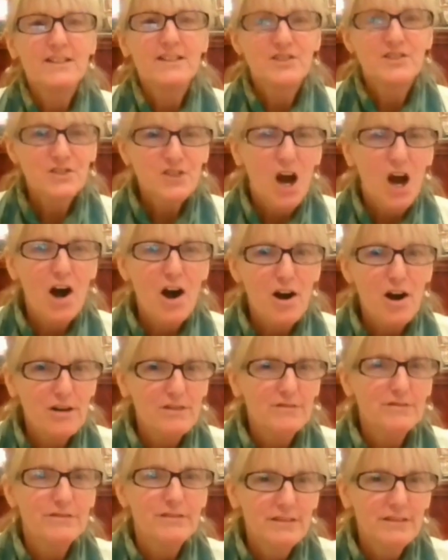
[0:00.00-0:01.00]
was trying to
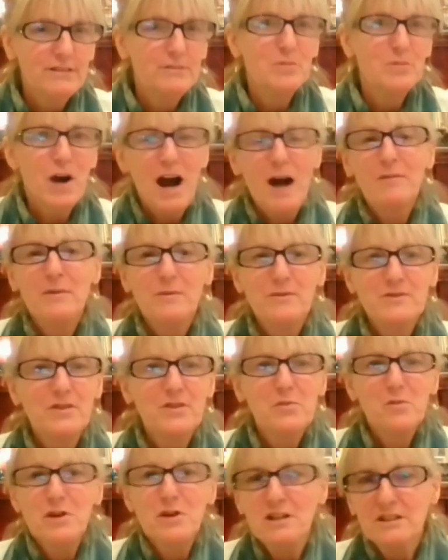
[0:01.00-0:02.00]
solve
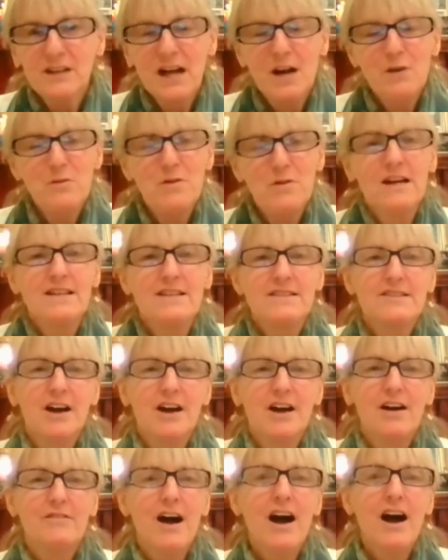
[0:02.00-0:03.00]
problems in the world. I
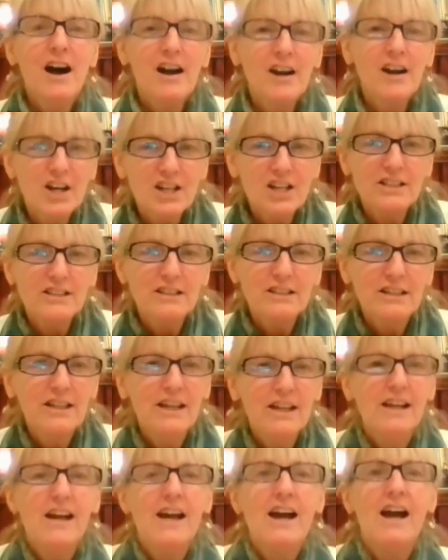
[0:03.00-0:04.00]
wanted to solve
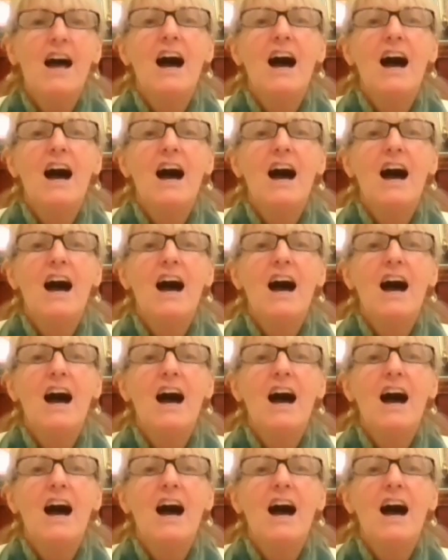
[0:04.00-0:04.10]
hunger.